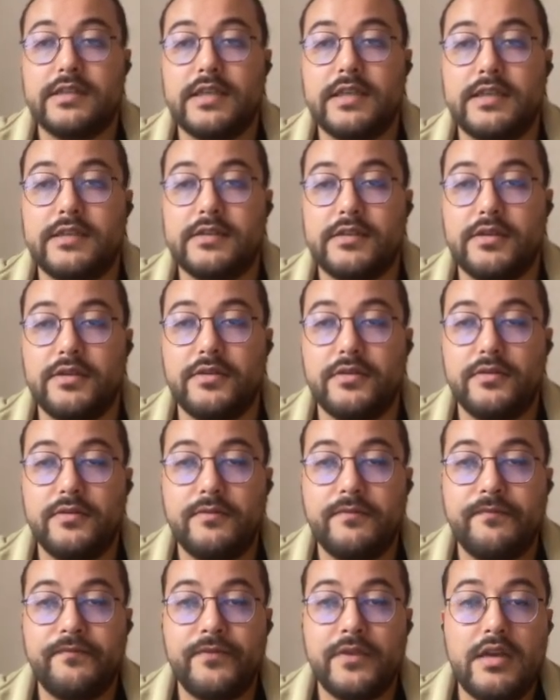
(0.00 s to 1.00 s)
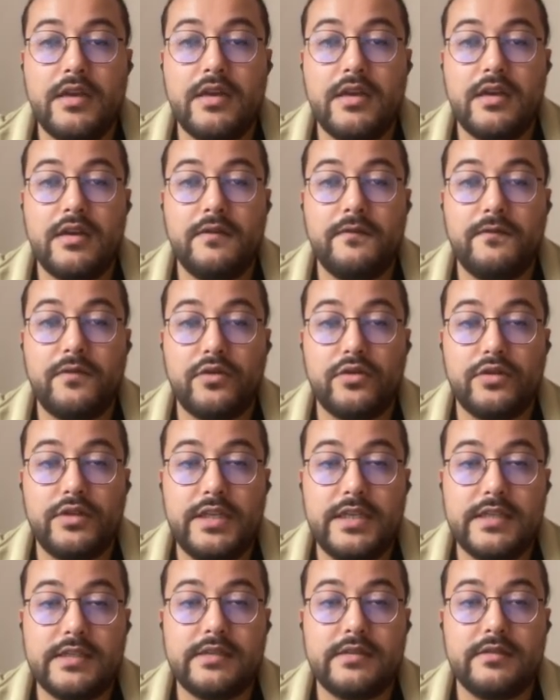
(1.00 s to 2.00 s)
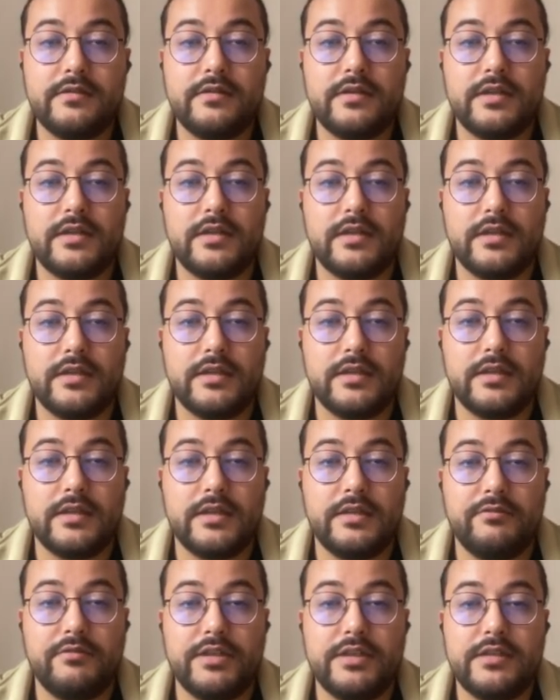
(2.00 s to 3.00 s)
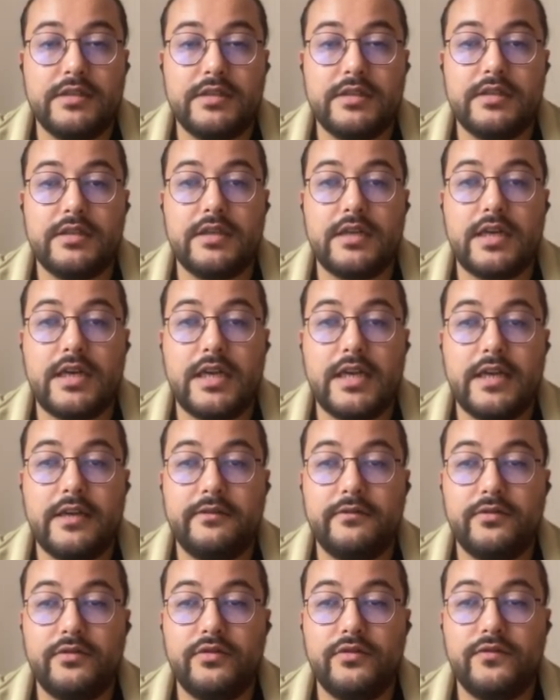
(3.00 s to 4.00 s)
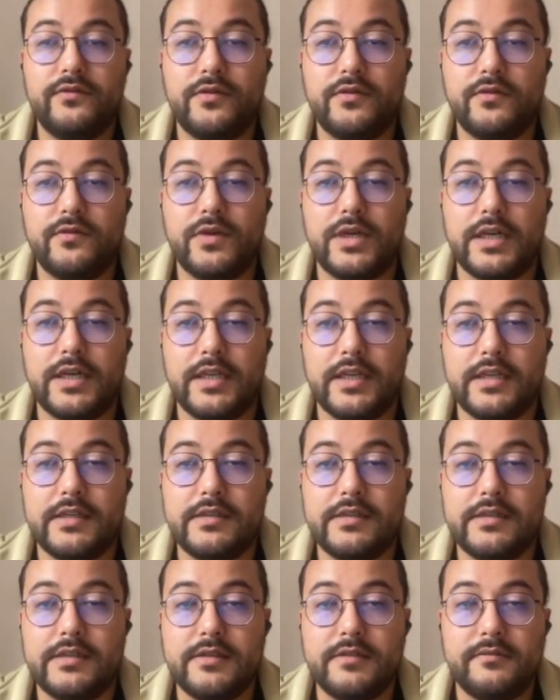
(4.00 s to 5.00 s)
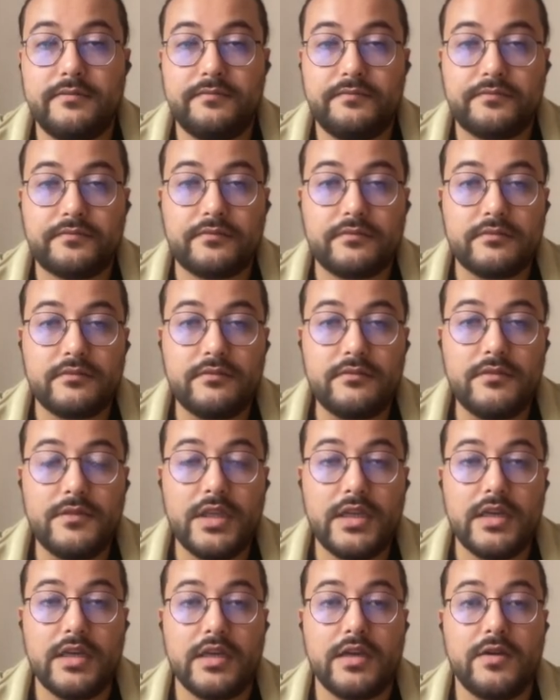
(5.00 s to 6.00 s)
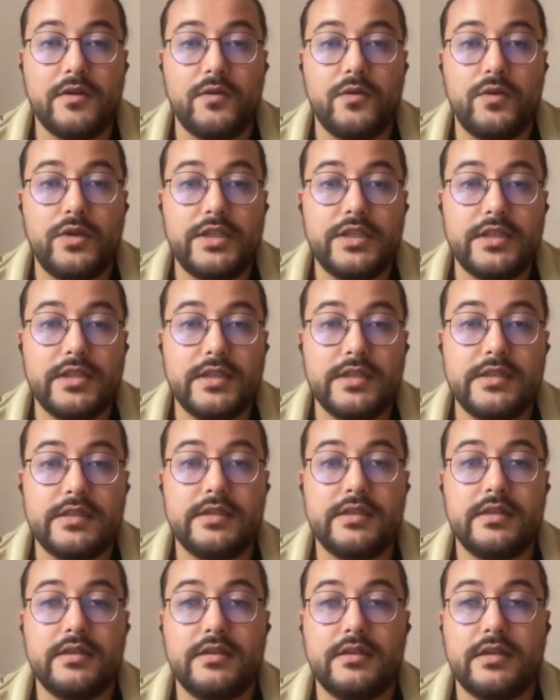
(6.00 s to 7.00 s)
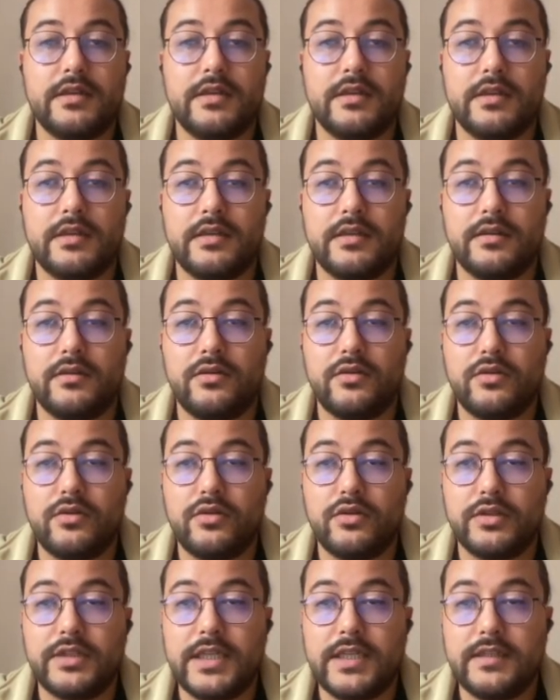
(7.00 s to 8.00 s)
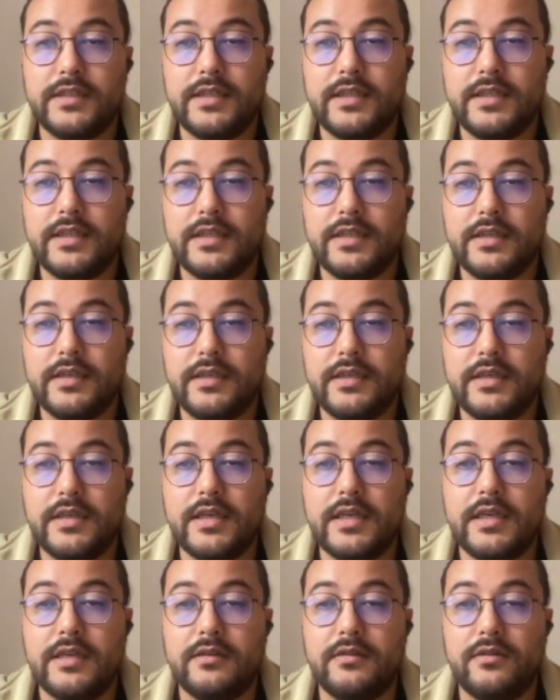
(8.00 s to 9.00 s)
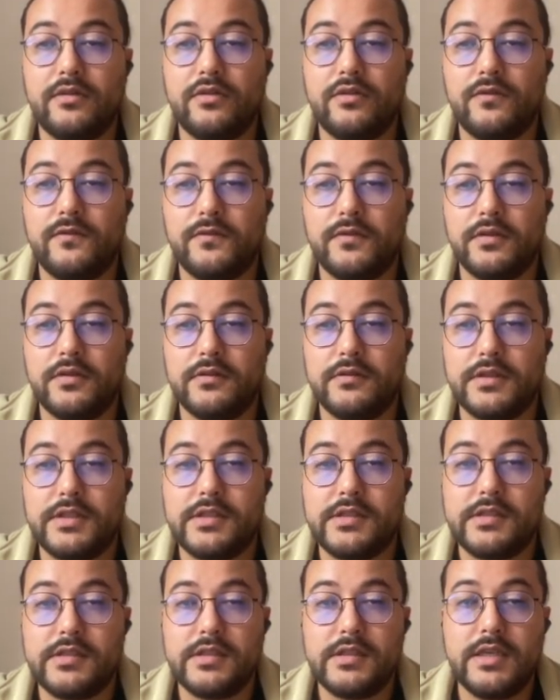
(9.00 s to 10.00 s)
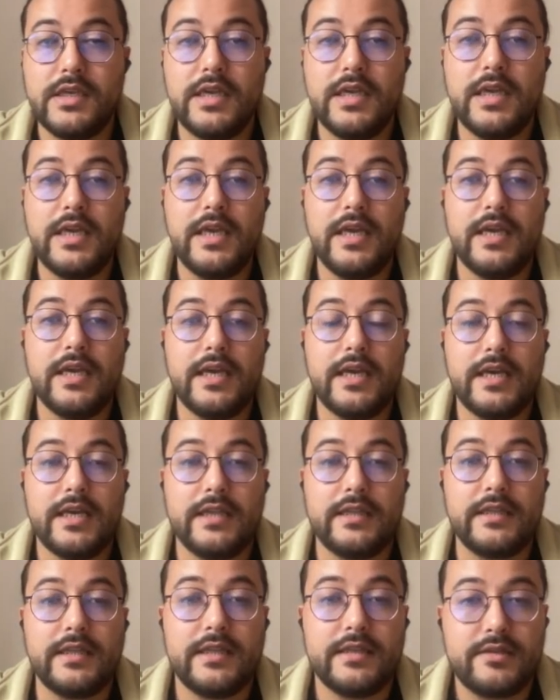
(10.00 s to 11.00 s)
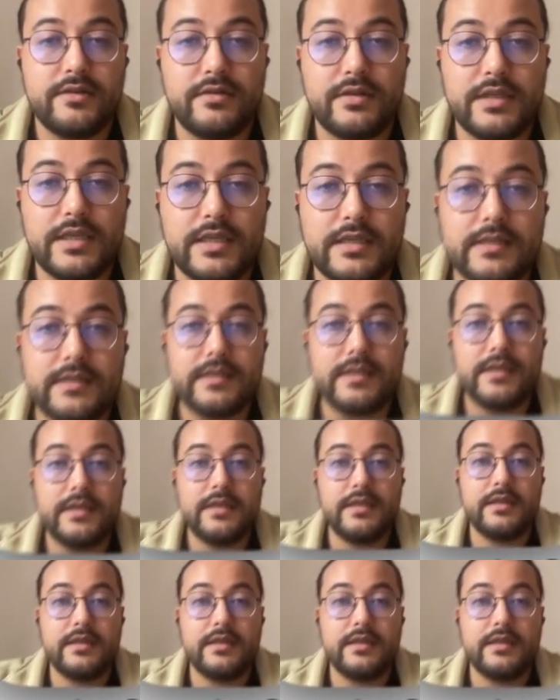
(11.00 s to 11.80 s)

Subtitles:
SKU. For this image, I have 2 variants, which is long authentic and long flowers. And as you can see